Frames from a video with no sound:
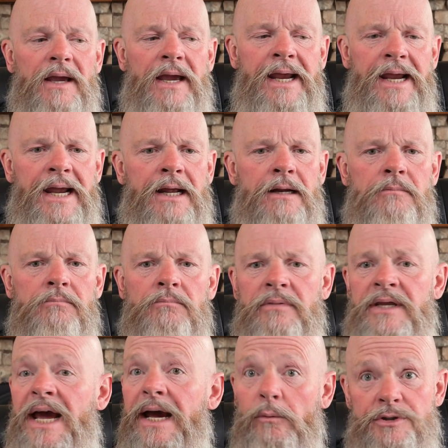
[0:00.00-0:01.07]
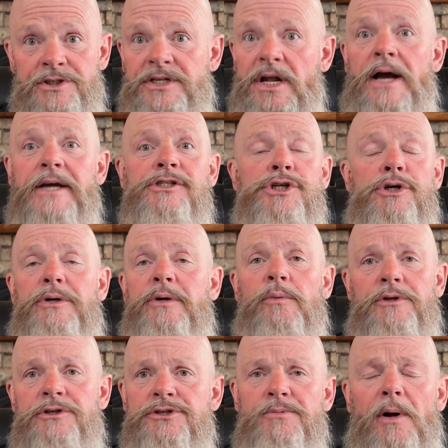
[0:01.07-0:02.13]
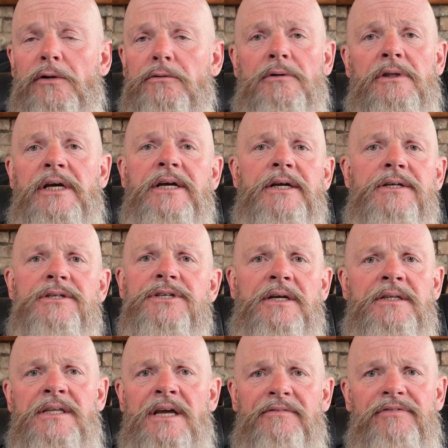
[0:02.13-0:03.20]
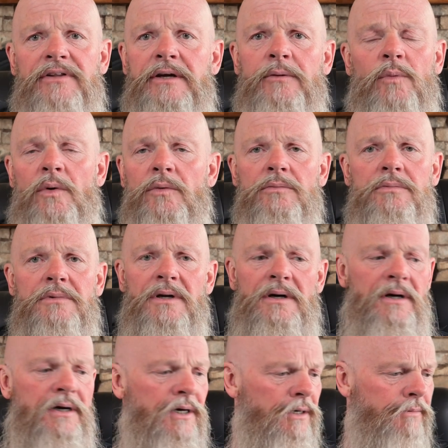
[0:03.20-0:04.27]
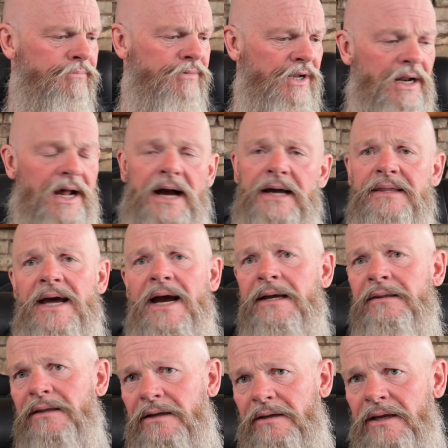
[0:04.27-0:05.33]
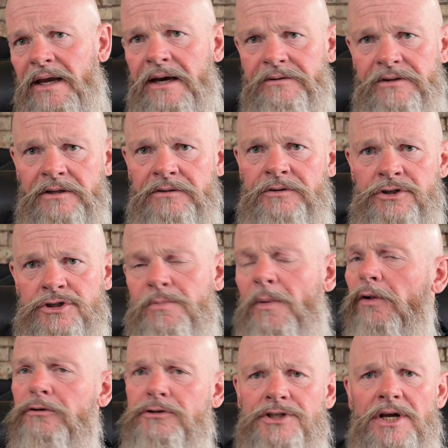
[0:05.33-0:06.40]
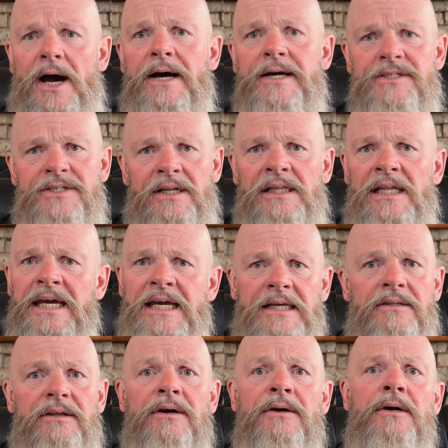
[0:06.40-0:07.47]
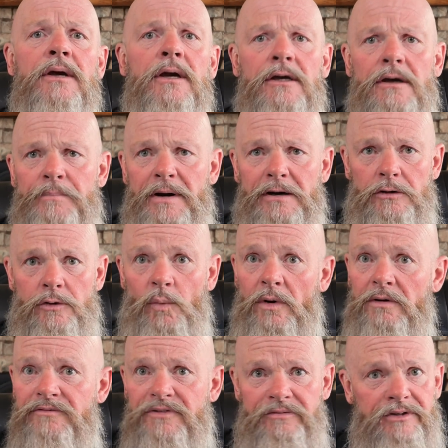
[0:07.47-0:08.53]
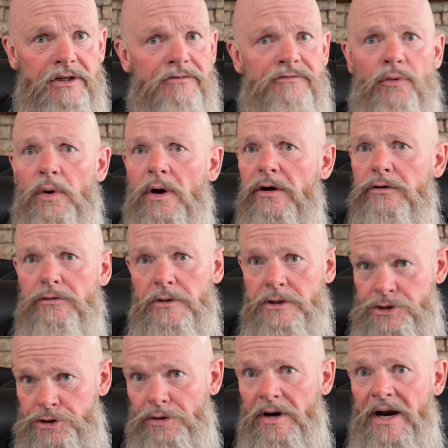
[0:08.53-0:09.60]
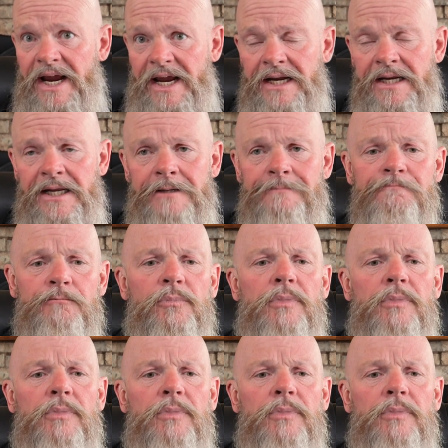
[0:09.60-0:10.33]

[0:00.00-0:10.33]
And yeah, it was nice shooting with a smaller lens. I definitely won't deny that. Yeah, the smaller size and length compared to the 150-400 is sure handy.